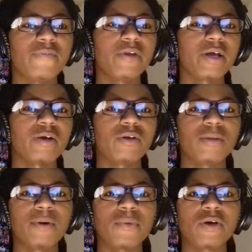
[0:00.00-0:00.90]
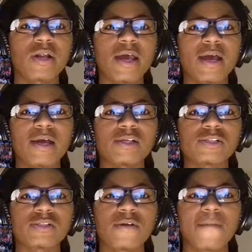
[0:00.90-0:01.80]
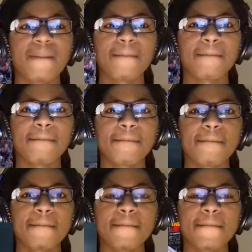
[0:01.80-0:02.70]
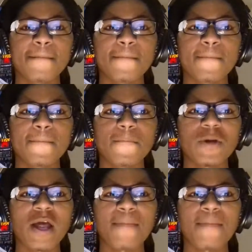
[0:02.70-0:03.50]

Cleveland down though, but we on the ass. What